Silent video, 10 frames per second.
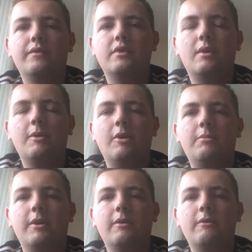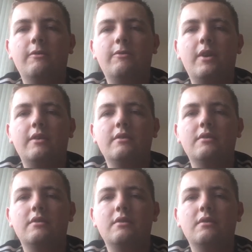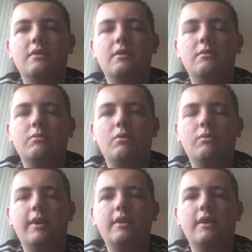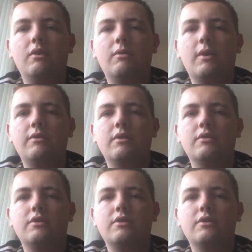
So I'm hoping France will win the Euros on